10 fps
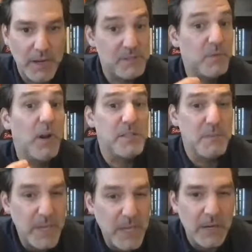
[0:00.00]
As Verizon
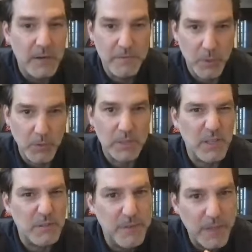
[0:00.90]
Media to focus,
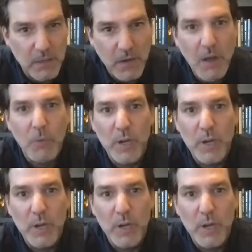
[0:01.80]
like figure out